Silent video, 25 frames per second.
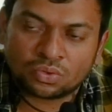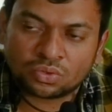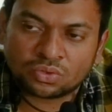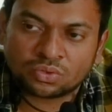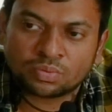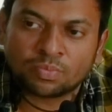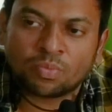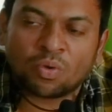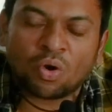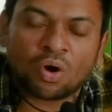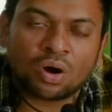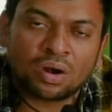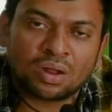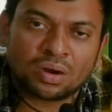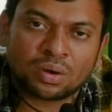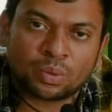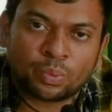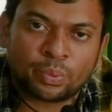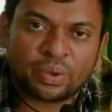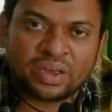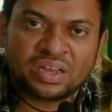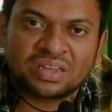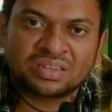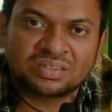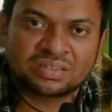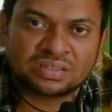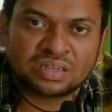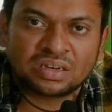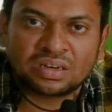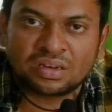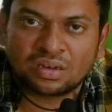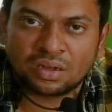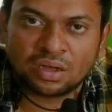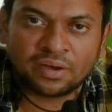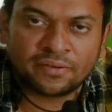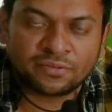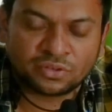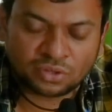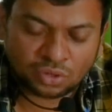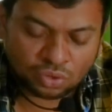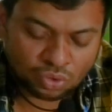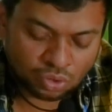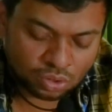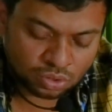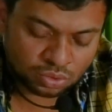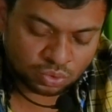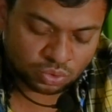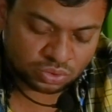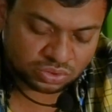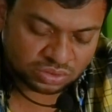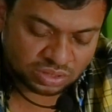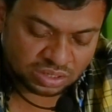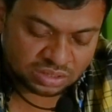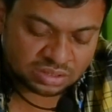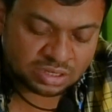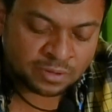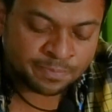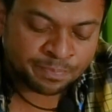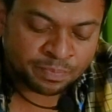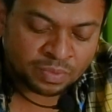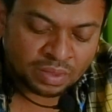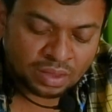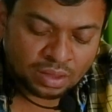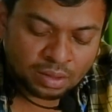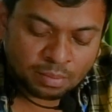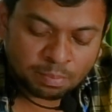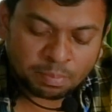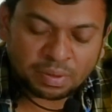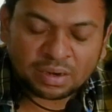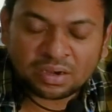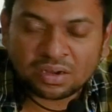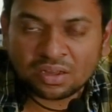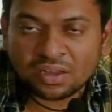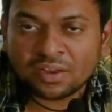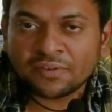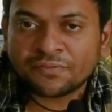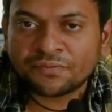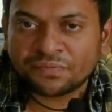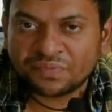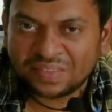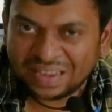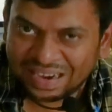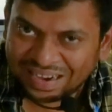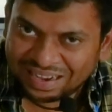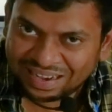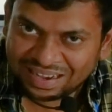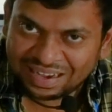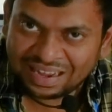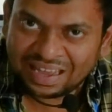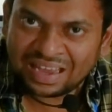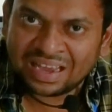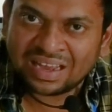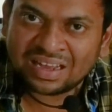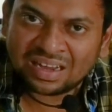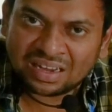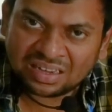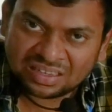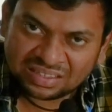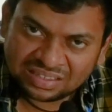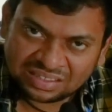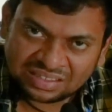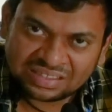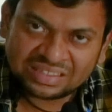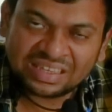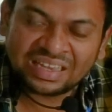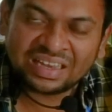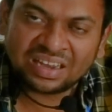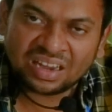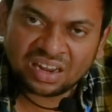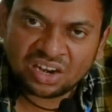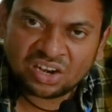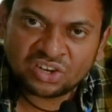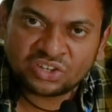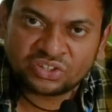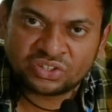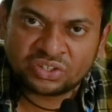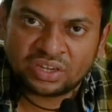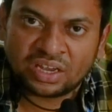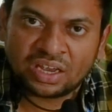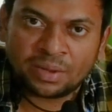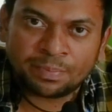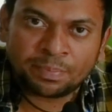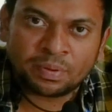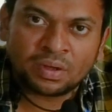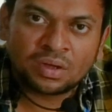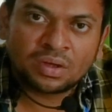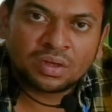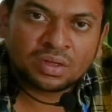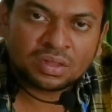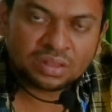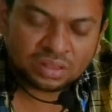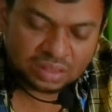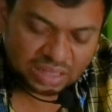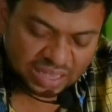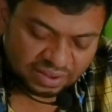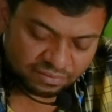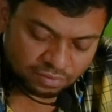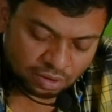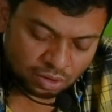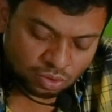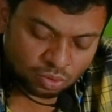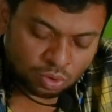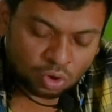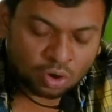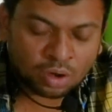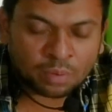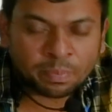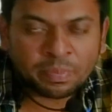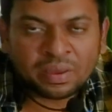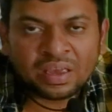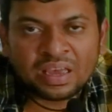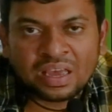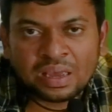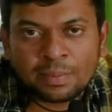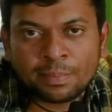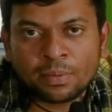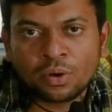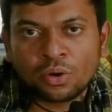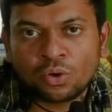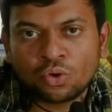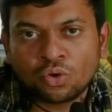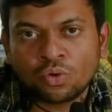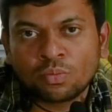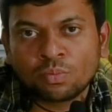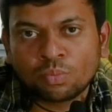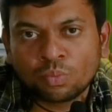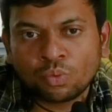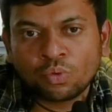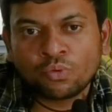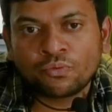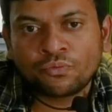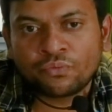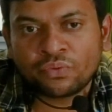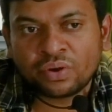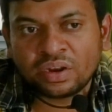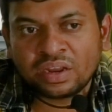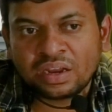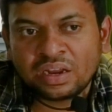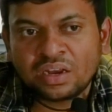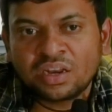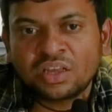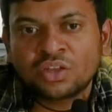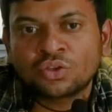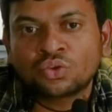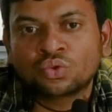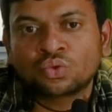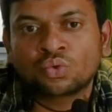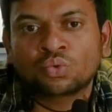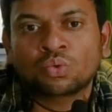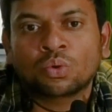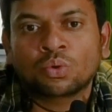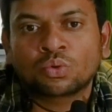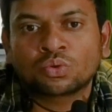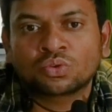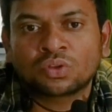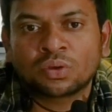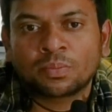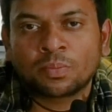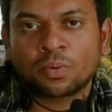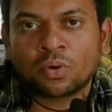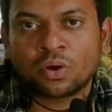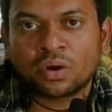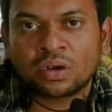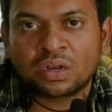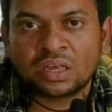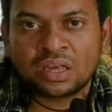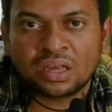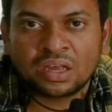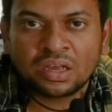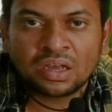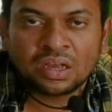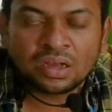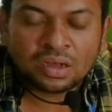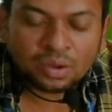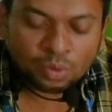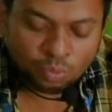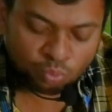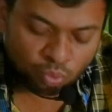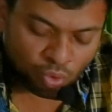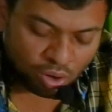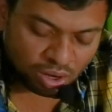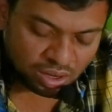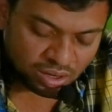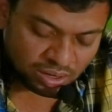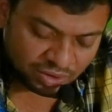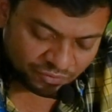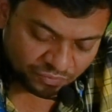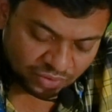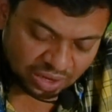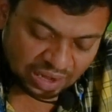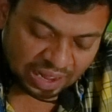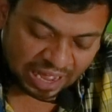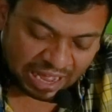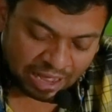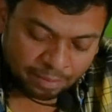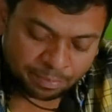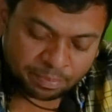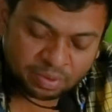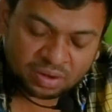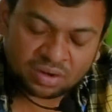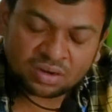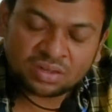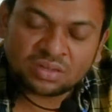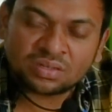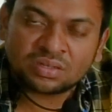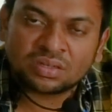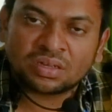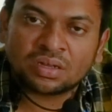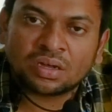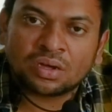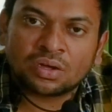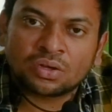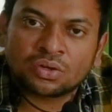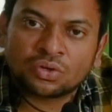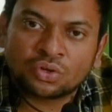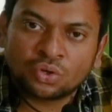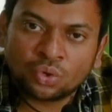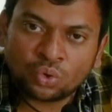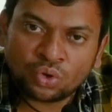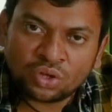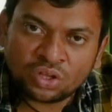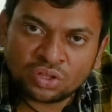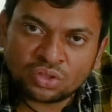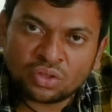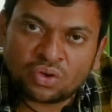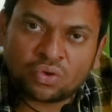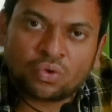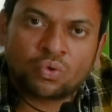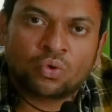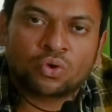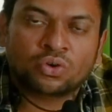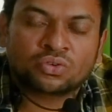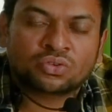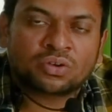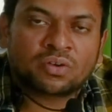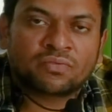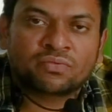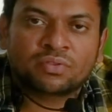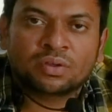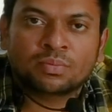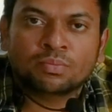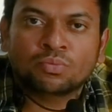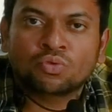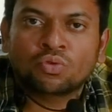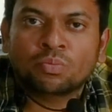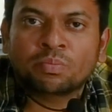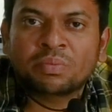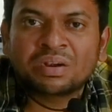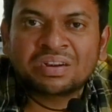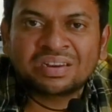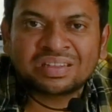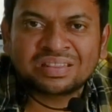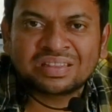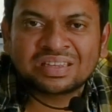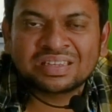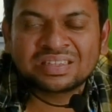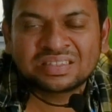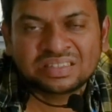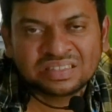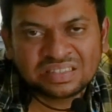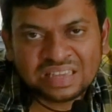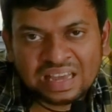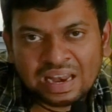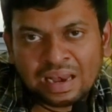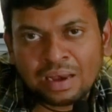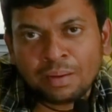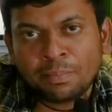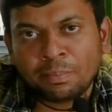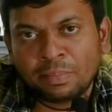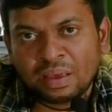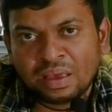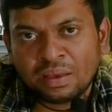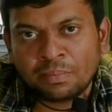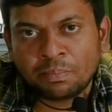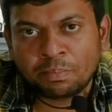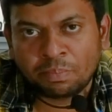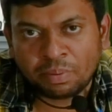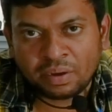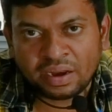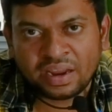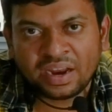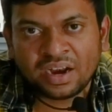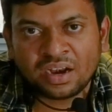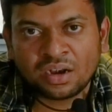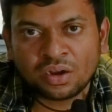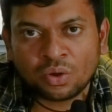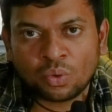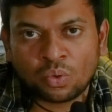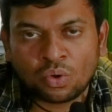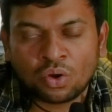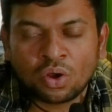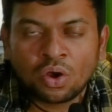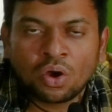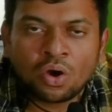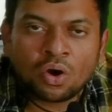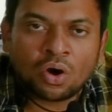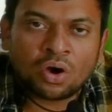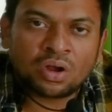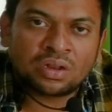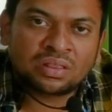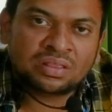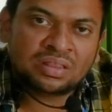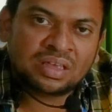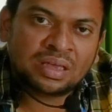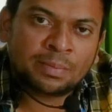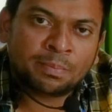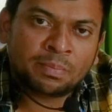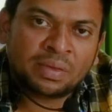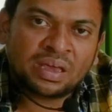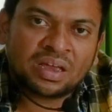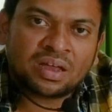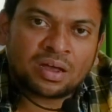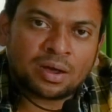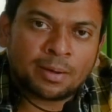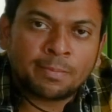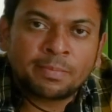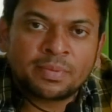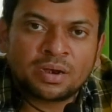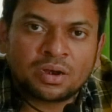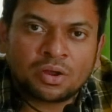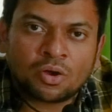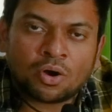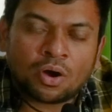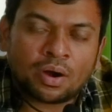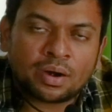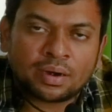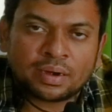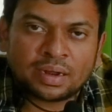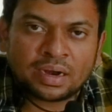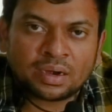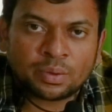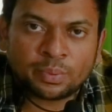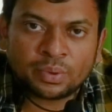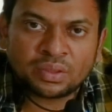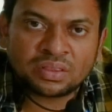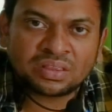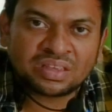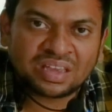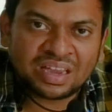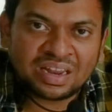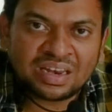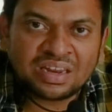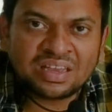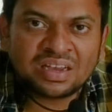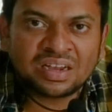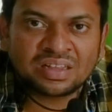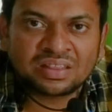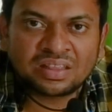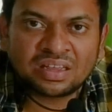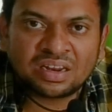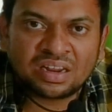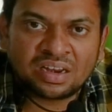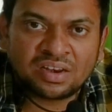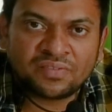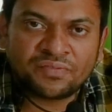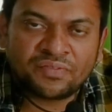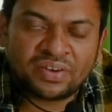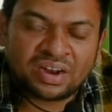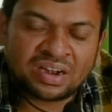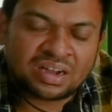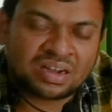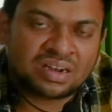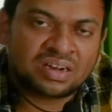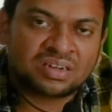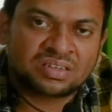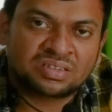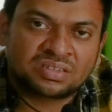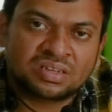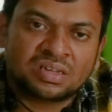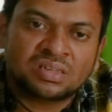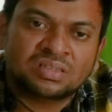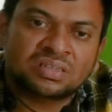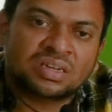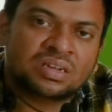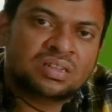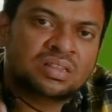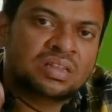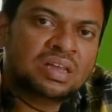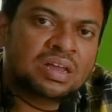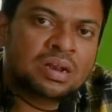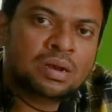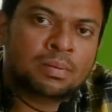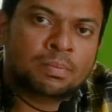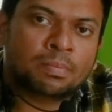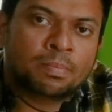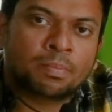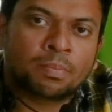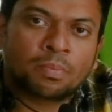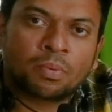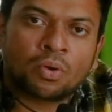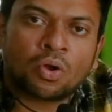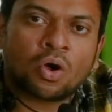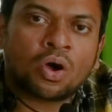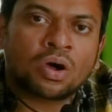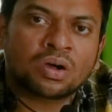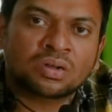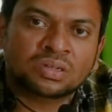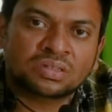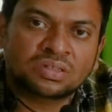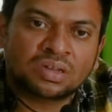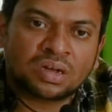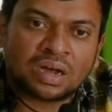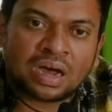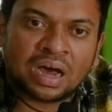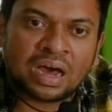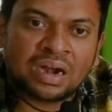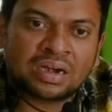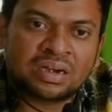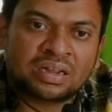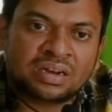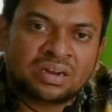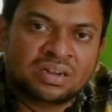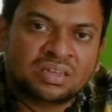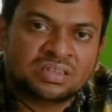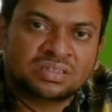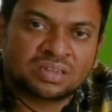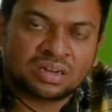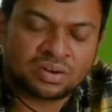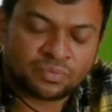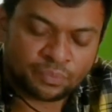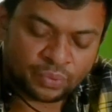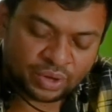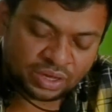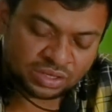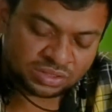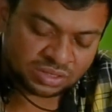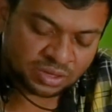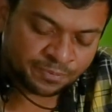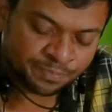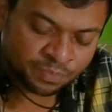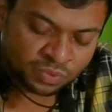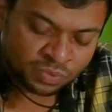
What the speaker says: smaller veins and nerves and all those things. But if they take a sickle shape, they will not be able to move freely throughout the body. What will happen is, during the course of the movement, the cell may break down, or they may come in contact with any other infected cells, and they'll block the arteries and veins,